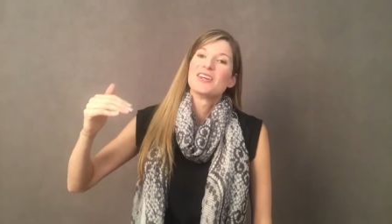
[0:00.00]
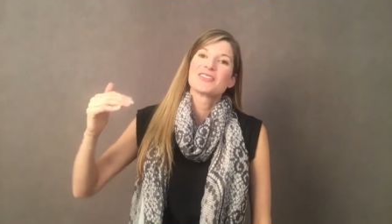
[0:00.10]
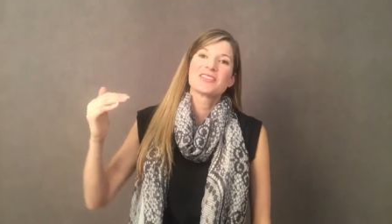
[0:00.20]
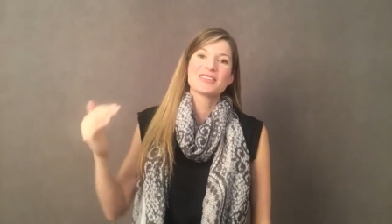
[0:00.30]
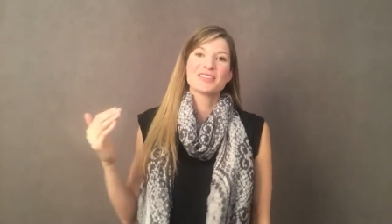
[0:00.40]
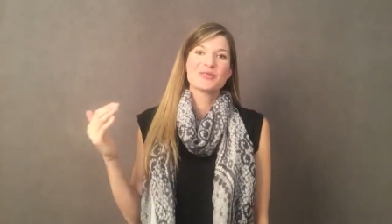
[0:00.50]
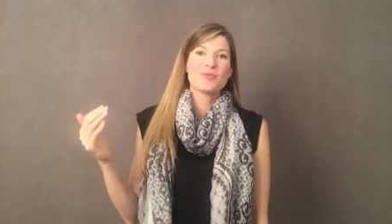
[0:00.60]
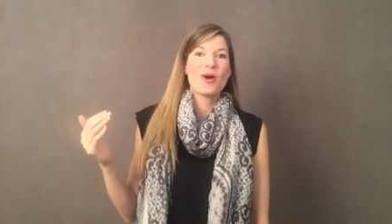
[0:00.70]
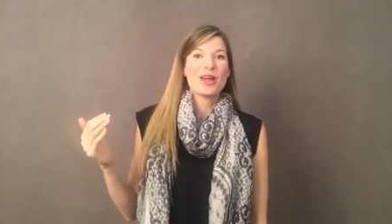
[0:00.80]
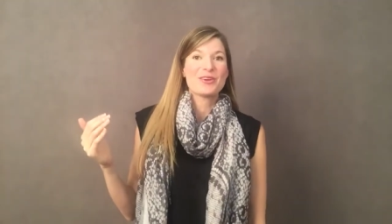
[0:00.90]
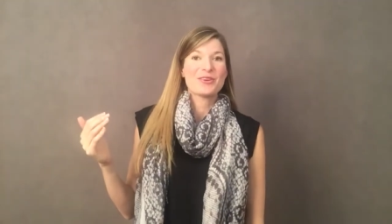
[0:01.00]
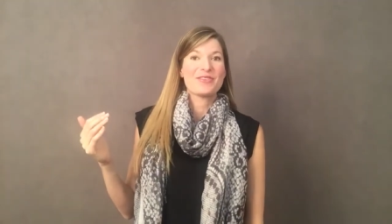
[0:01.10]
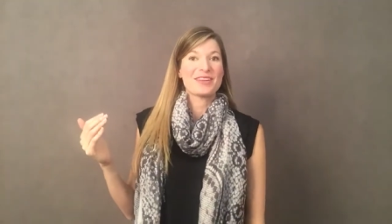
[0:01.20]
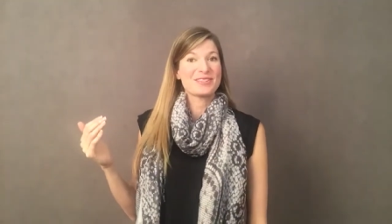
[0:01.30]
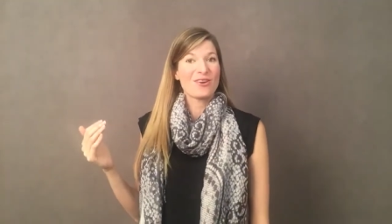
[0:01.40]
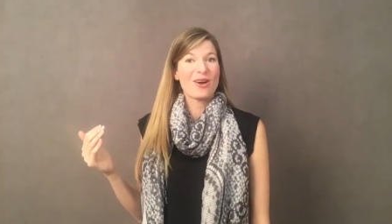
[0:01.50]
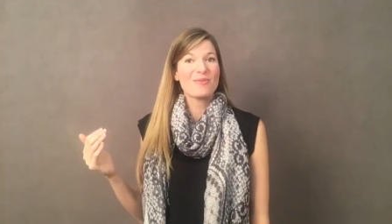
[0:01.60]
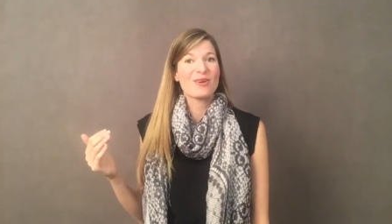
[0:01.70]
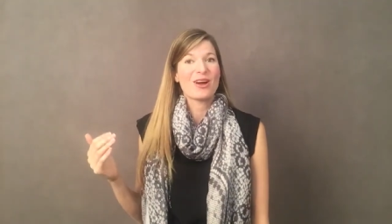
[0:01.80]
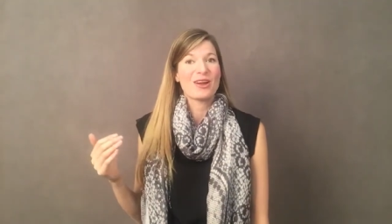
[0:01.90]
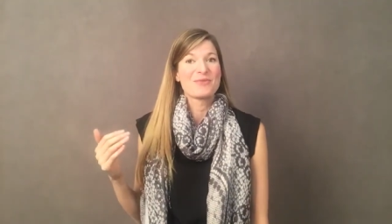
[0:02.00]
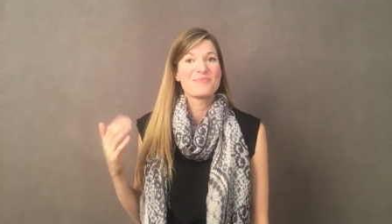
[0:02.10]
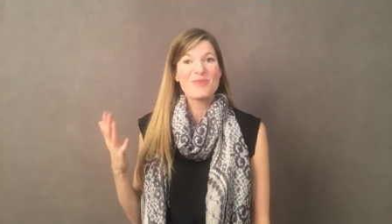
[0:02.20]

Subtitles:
So this is why your event timeline